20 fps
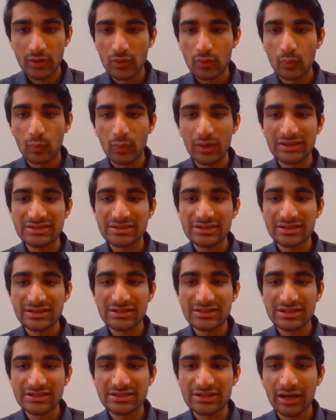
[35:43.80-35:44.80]
Once
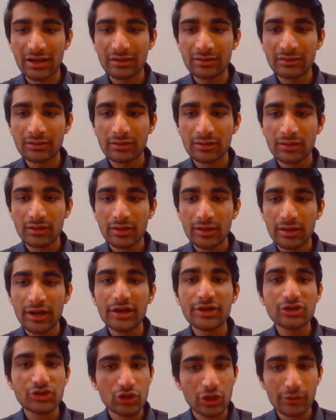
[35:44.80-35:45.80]
this is done,
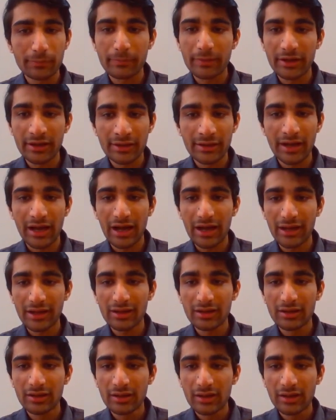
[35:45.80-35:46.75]
it should print hi.